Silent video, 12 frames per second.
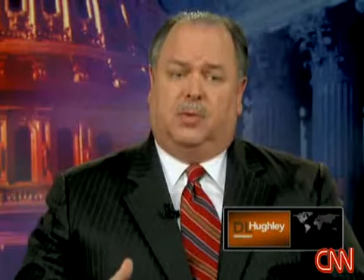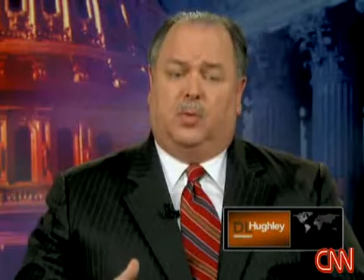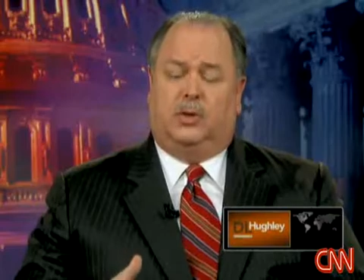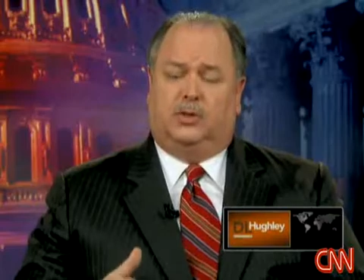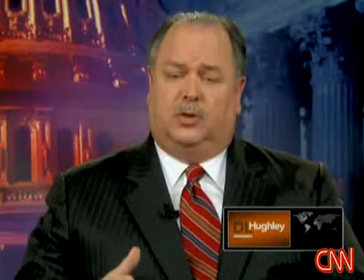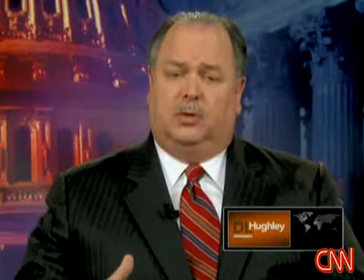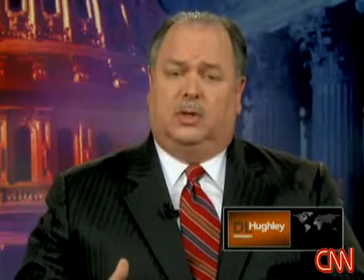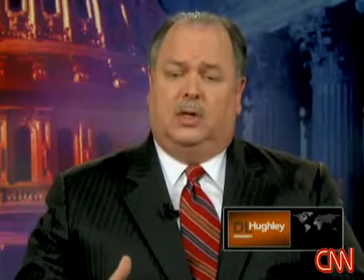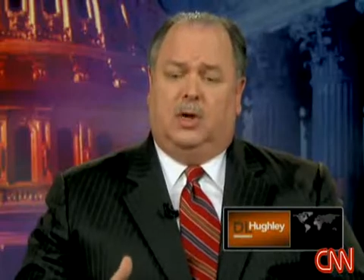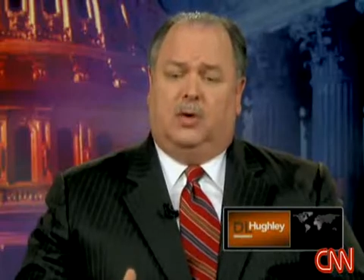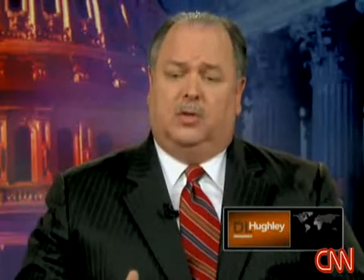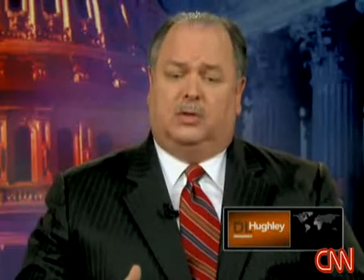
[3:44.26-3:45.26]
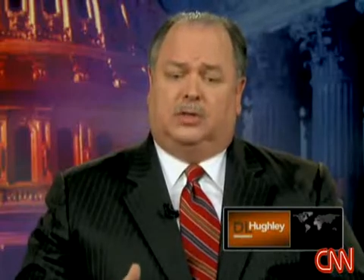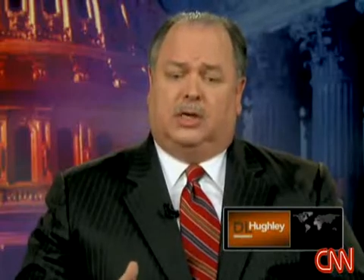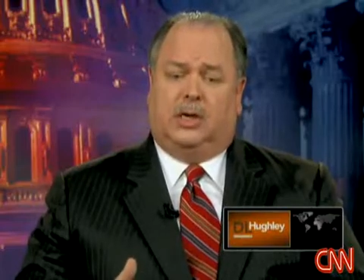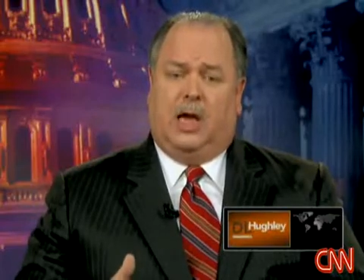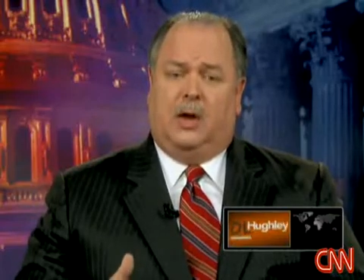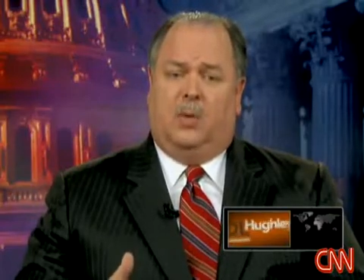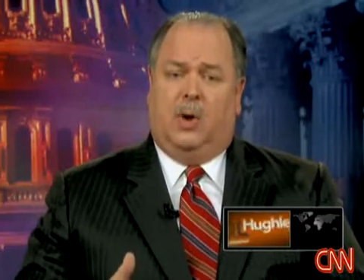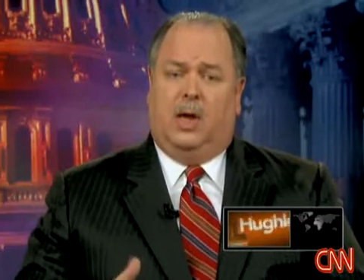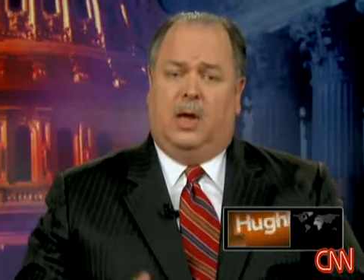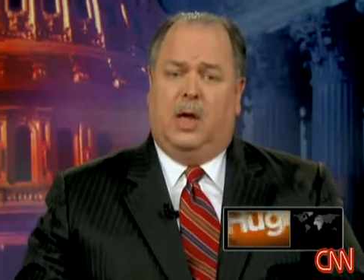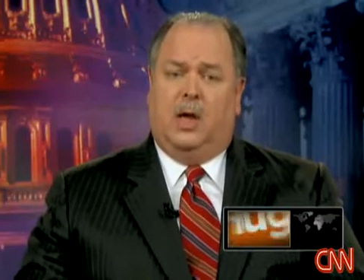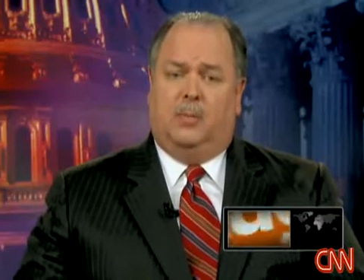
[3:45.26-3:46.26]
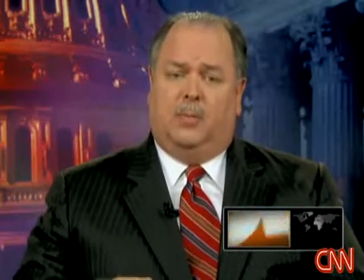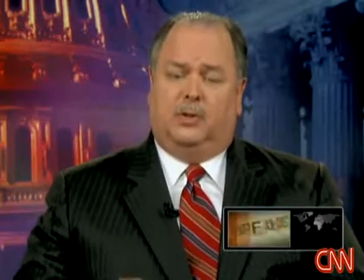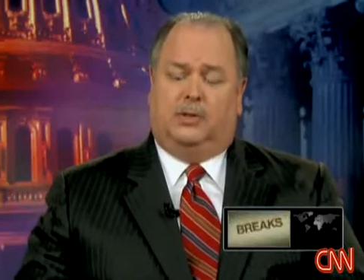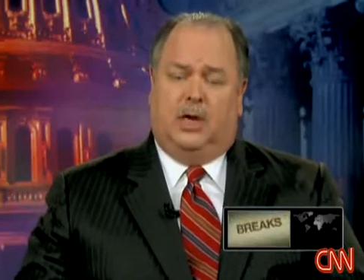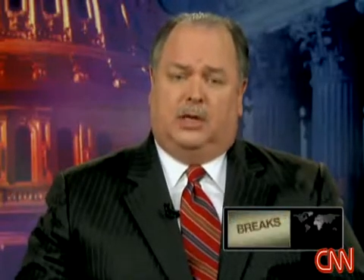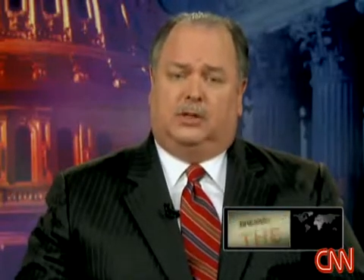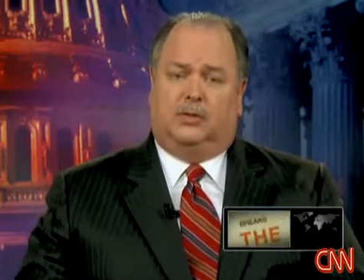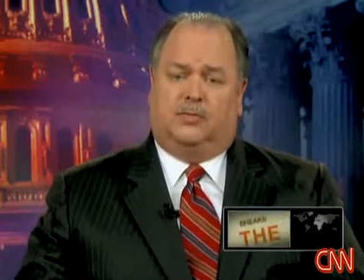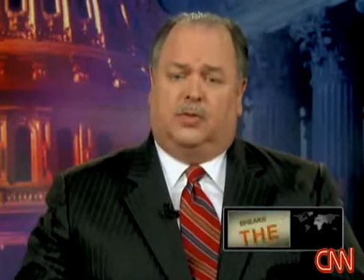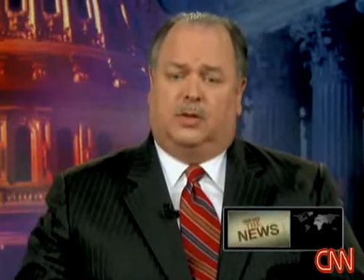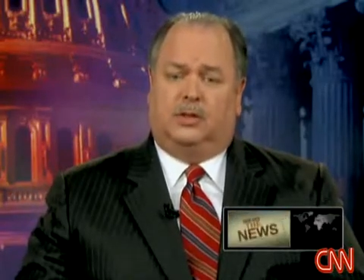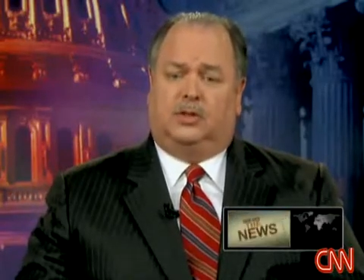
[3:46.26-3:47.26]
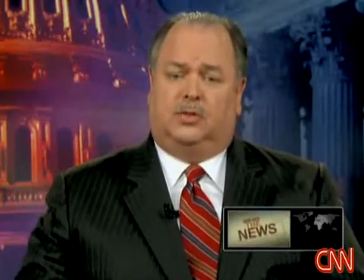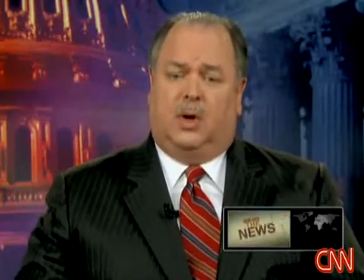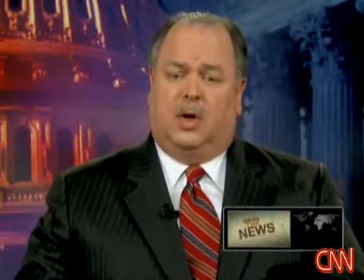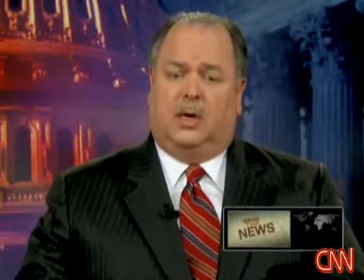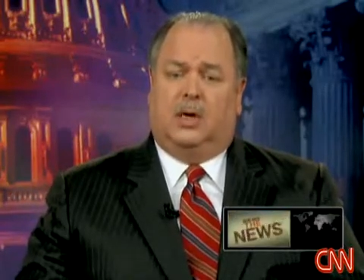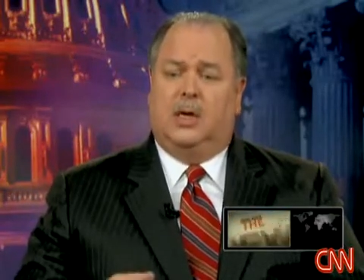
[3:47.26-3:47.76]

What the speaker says: but we certainly know there's a gateway potential for this drug.